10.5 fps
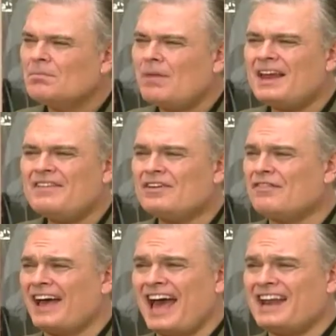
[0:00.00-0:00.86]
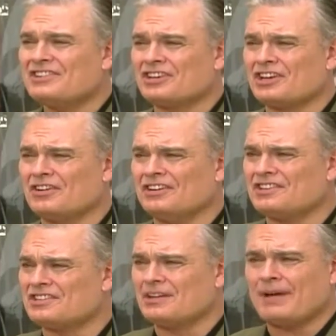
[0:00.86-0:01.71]
Man, even if I had a security
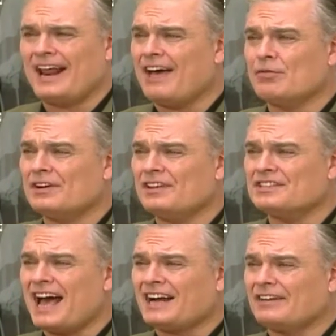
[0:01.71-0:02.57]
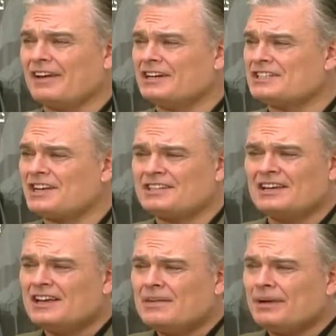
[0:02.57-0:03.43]
system, I'd have one of these activators
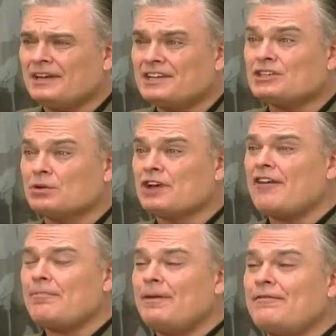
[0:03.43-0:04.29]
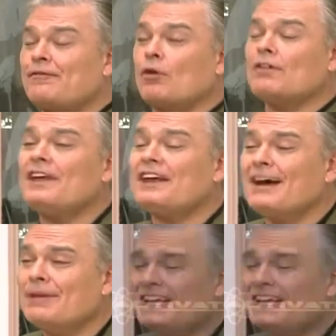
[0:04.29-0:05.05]
because this goes off before they come